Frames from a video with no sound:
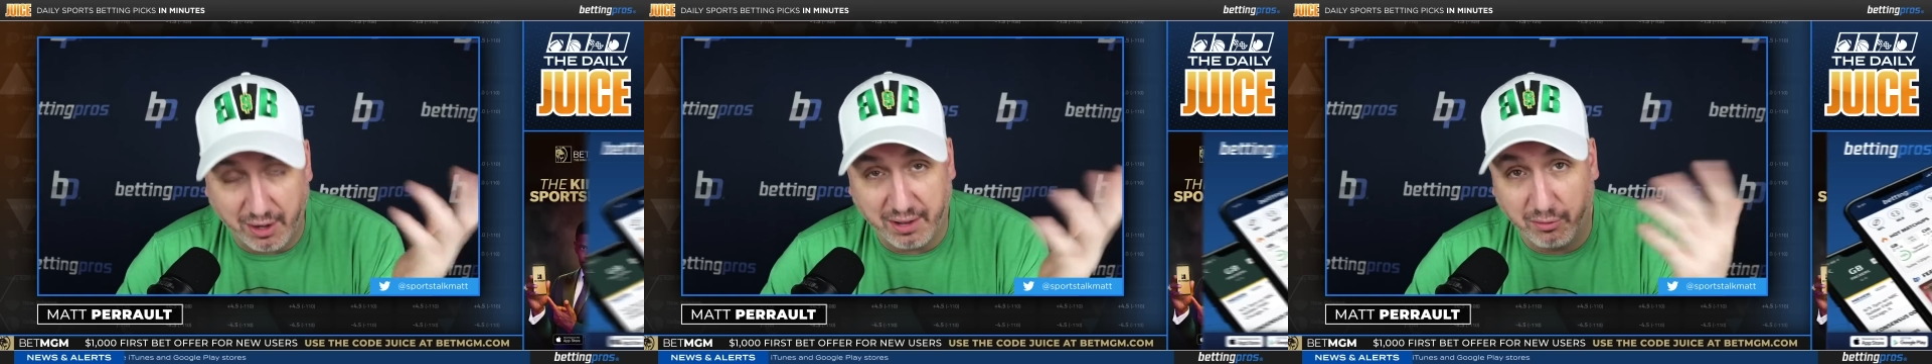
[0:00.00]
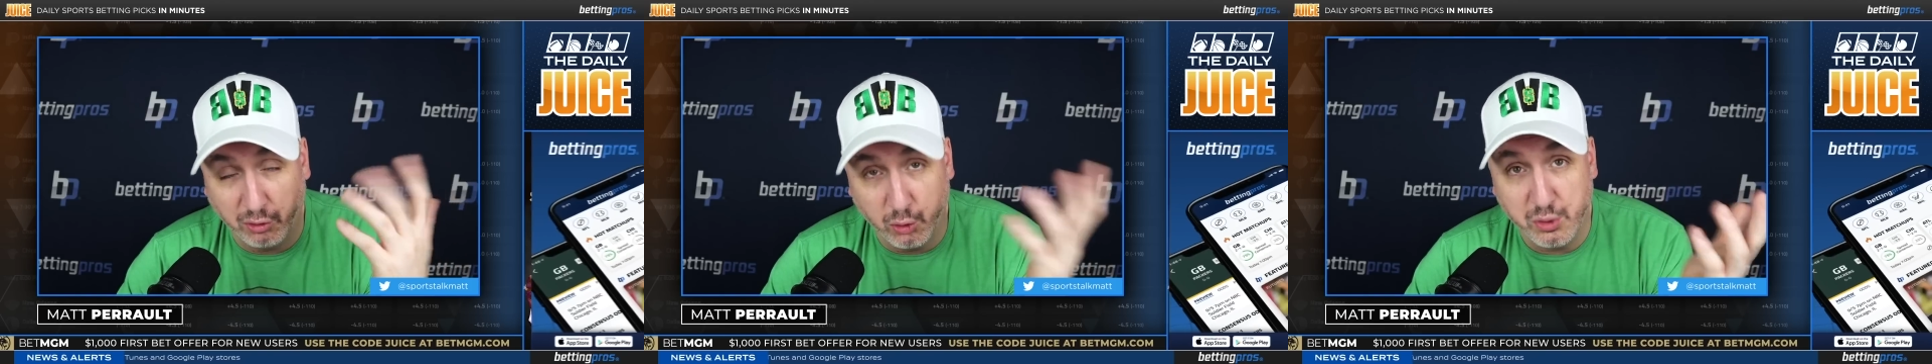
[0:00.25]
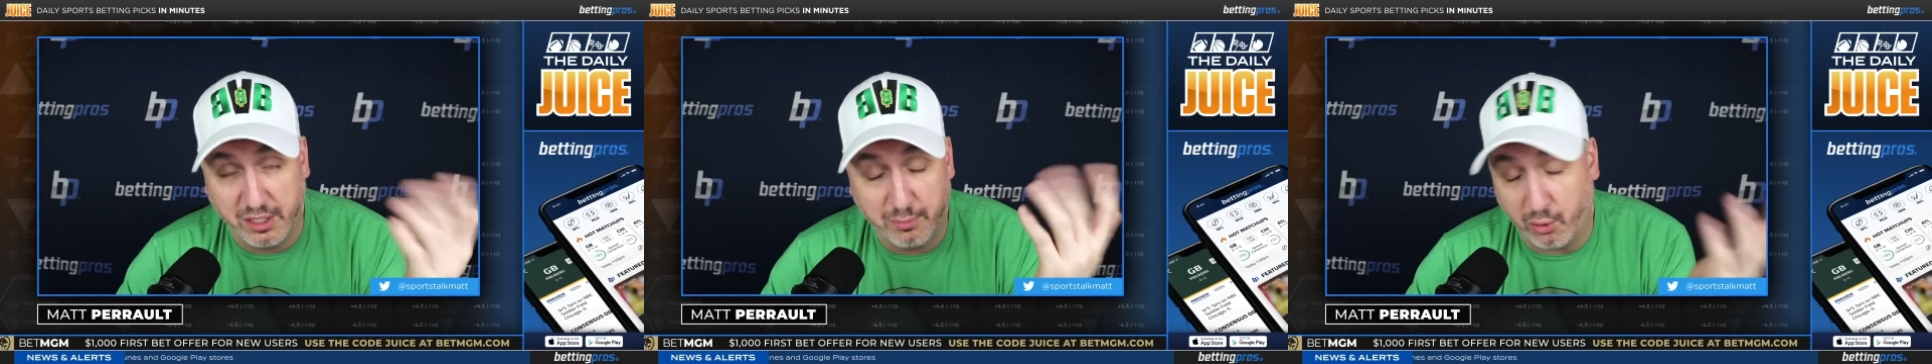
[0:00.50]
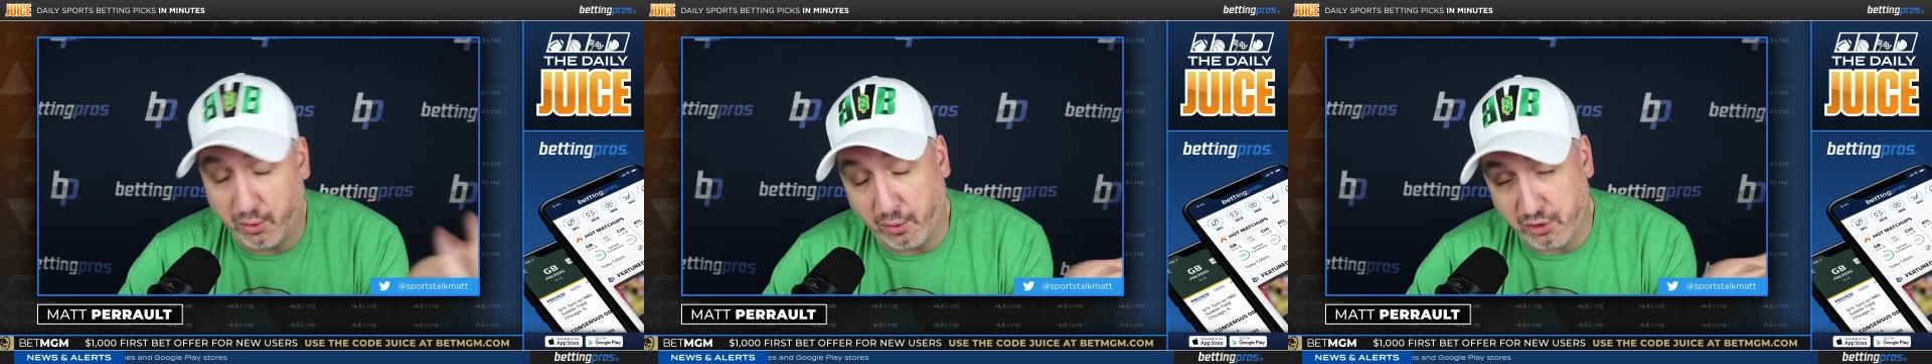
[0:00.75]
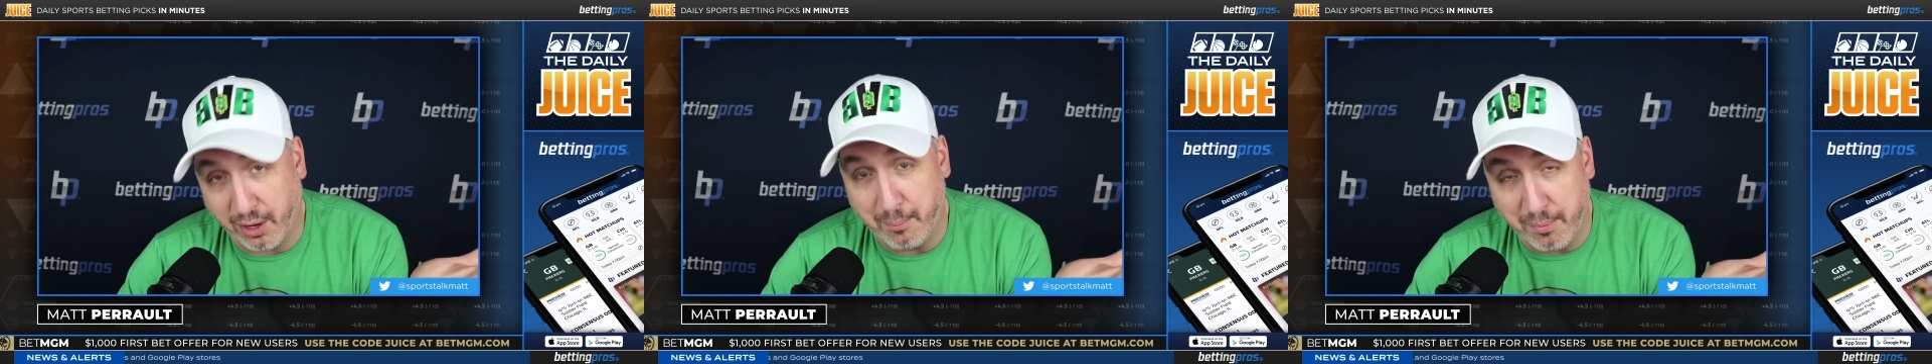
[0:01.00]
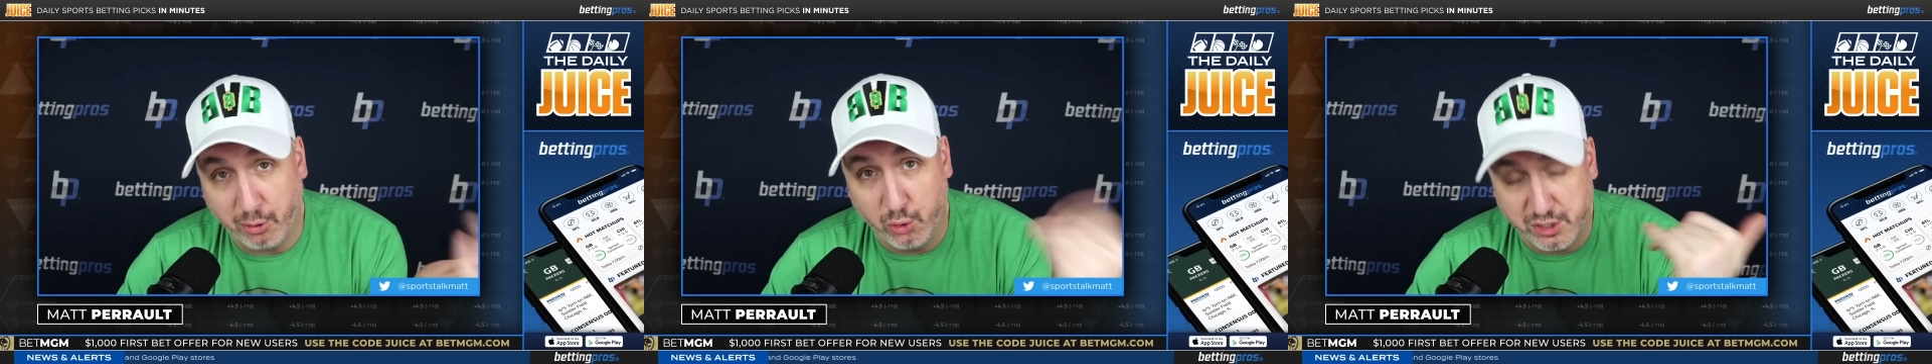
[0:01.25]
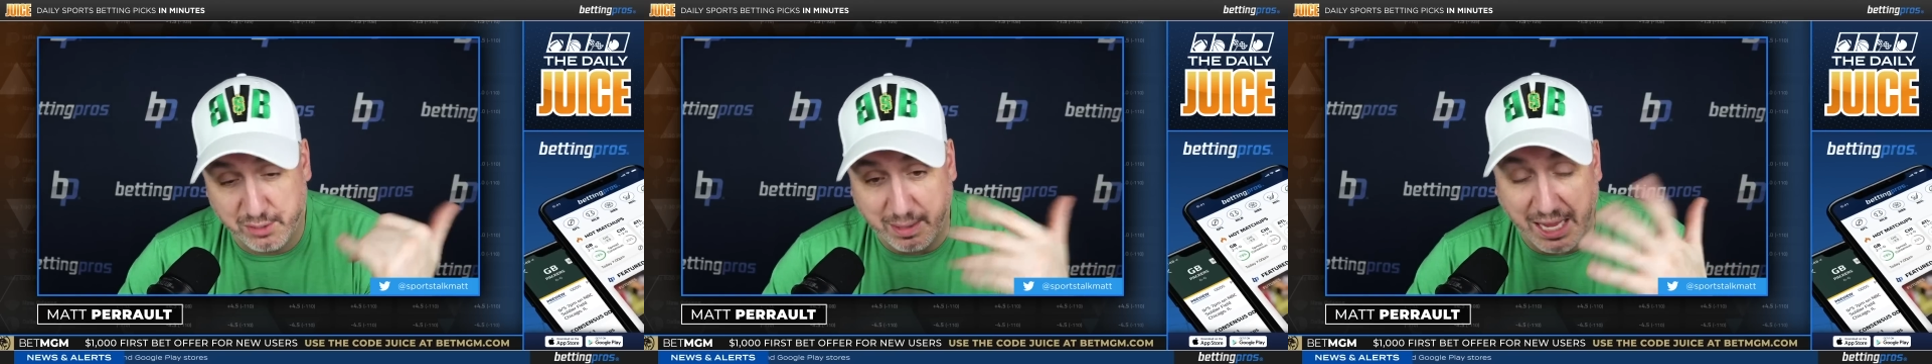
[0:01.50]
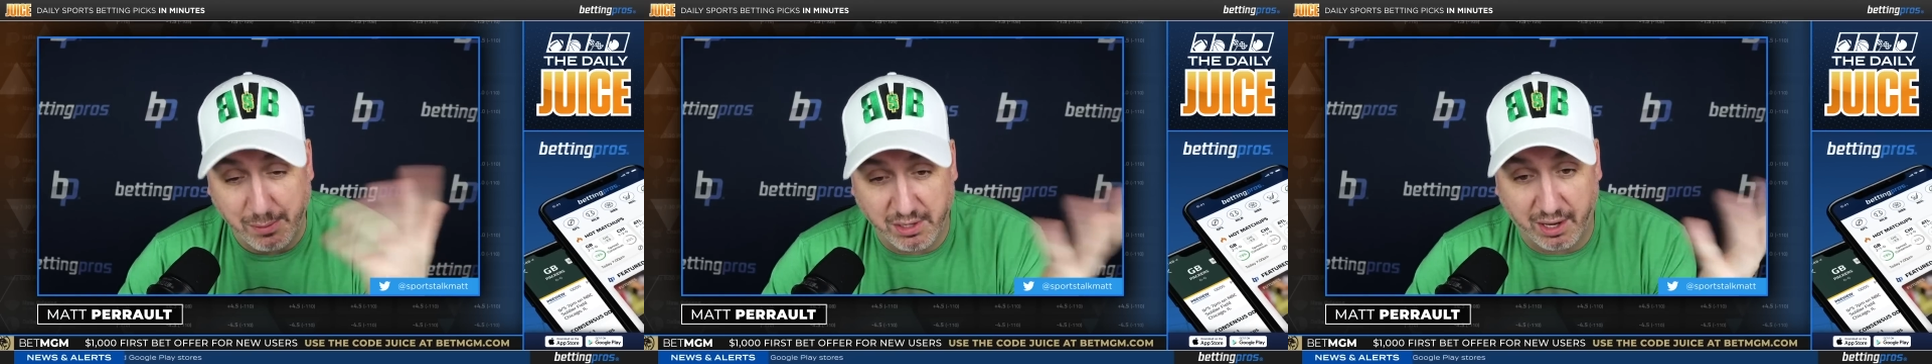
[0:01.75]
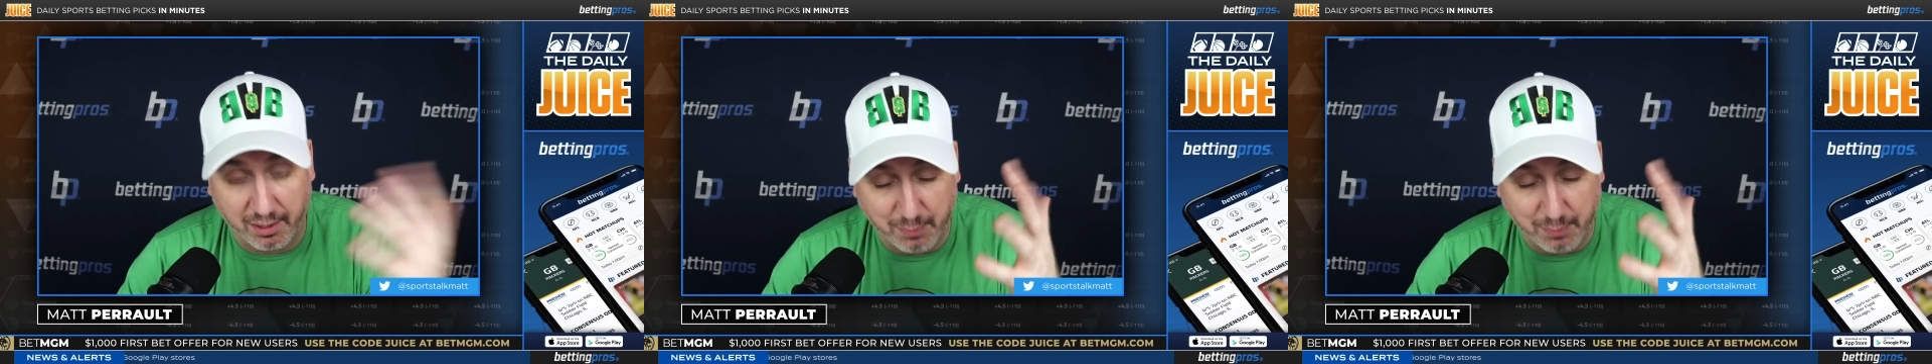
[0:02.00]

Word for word: try to lose as more or try to lose as many games